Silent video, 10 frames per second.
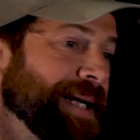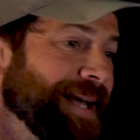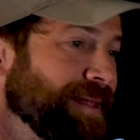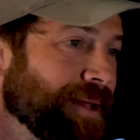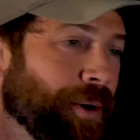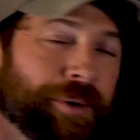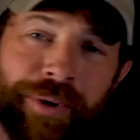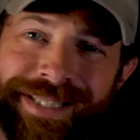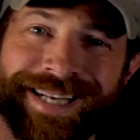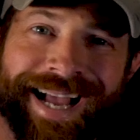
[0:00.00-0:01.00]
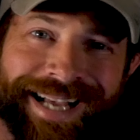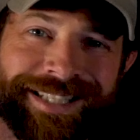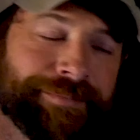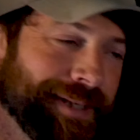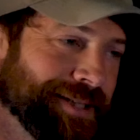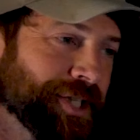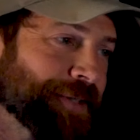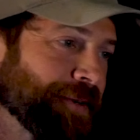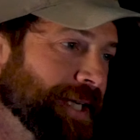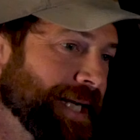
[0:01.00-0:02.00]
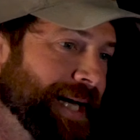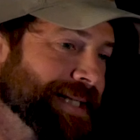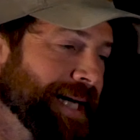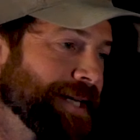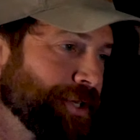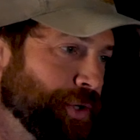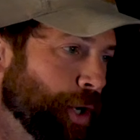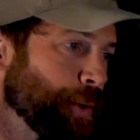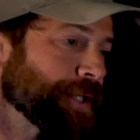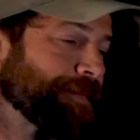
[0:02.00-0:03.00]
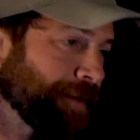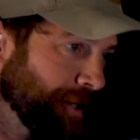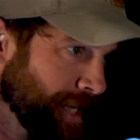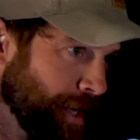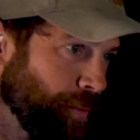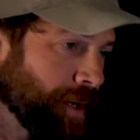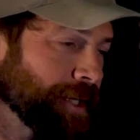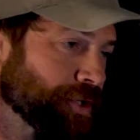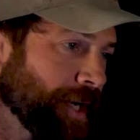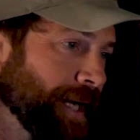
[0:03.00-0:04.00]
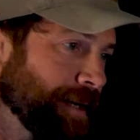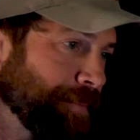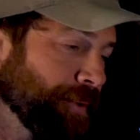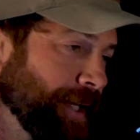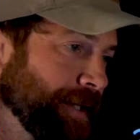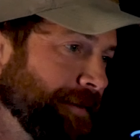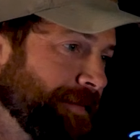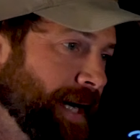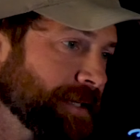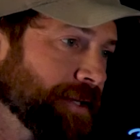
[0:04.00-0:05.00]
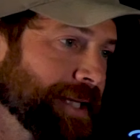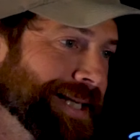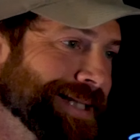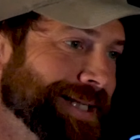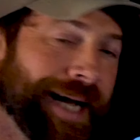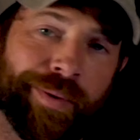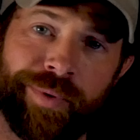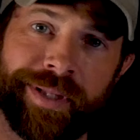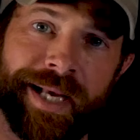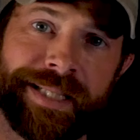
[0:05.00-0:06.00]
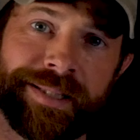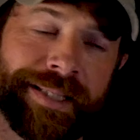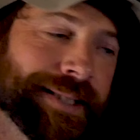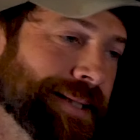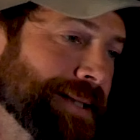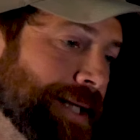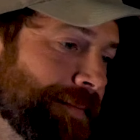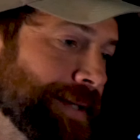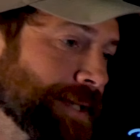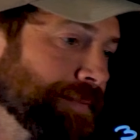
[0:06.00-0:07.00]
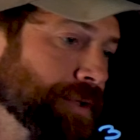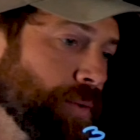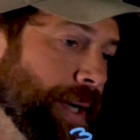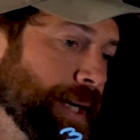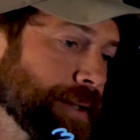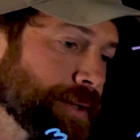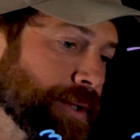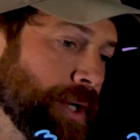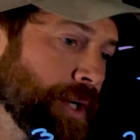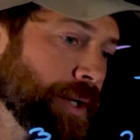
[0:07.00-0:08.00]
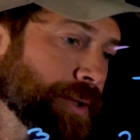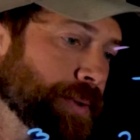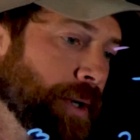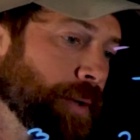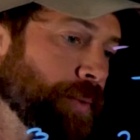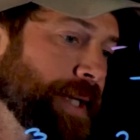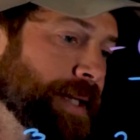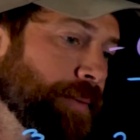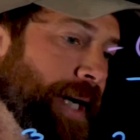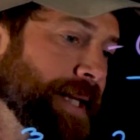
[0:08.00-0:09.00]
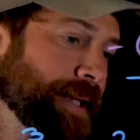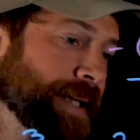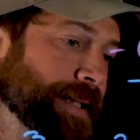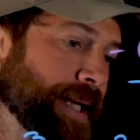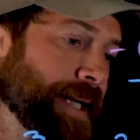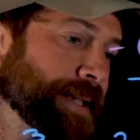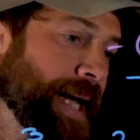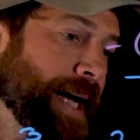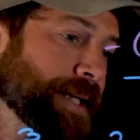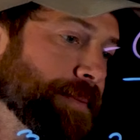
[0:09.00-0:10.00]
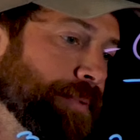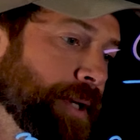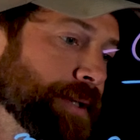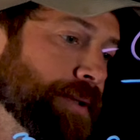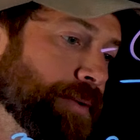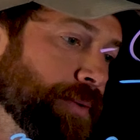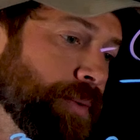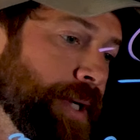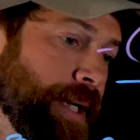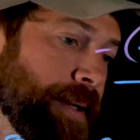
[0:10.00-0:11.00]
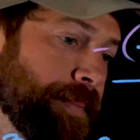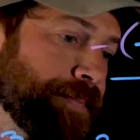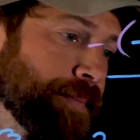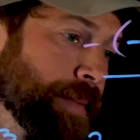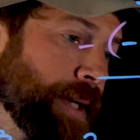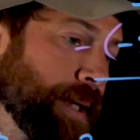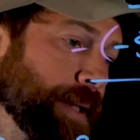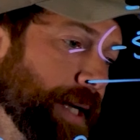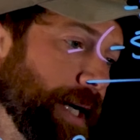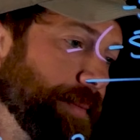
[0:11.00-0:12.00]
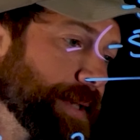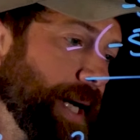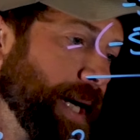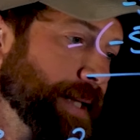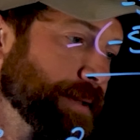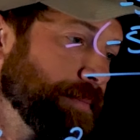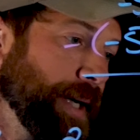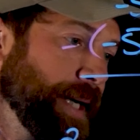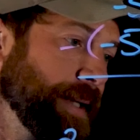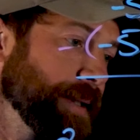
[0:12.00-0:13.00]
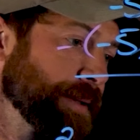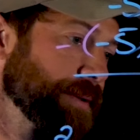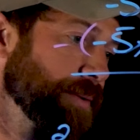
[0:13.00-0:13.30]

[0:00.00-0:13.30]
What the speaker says: And though it wasn't asked of me just for kicks, I do always feel like I want to try to completely factor this. I realize this is a difference of squares, so I'll rewrite this as x plus 3 times x minus